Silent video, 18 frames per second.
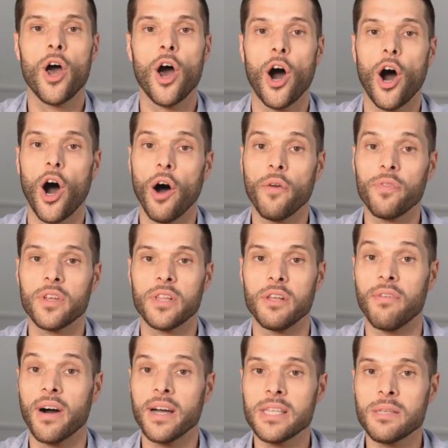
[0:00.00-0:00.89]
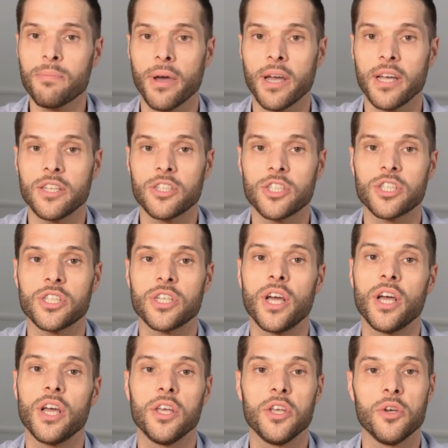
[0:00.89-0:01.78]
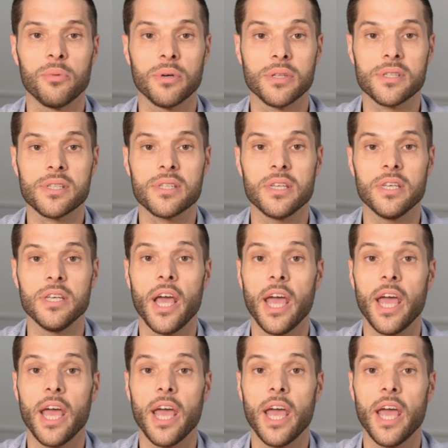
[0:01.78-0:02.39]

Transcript: On the device page, you will see